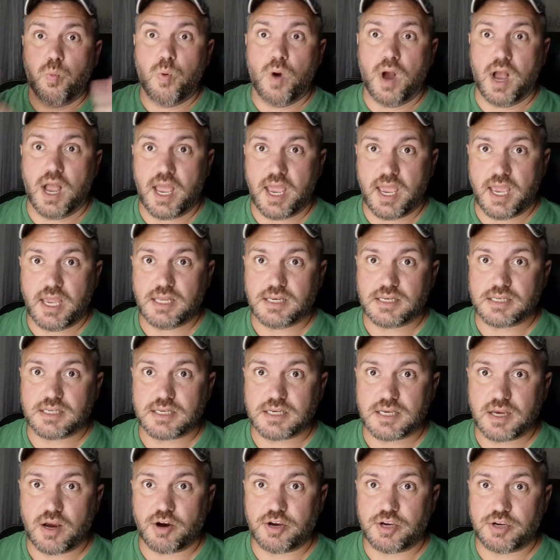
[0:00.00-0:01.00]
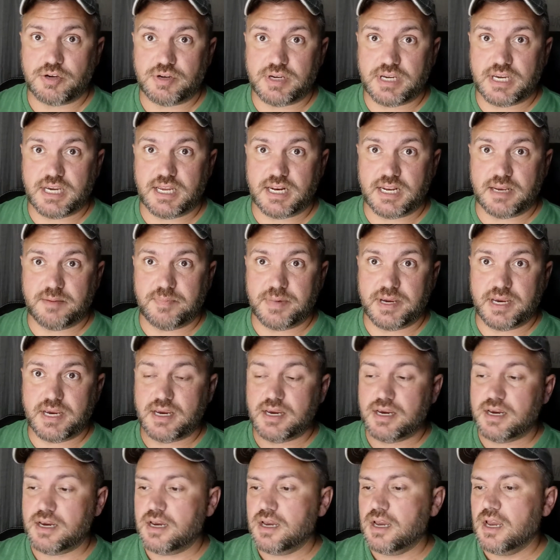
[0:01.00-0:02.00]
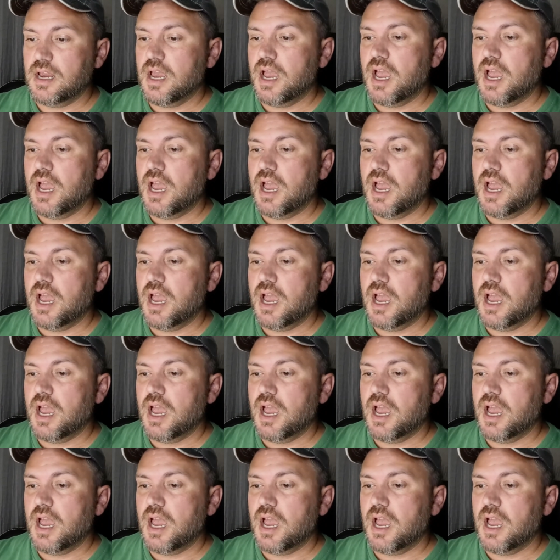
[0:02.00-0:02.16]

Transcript: what? Are you kidding me?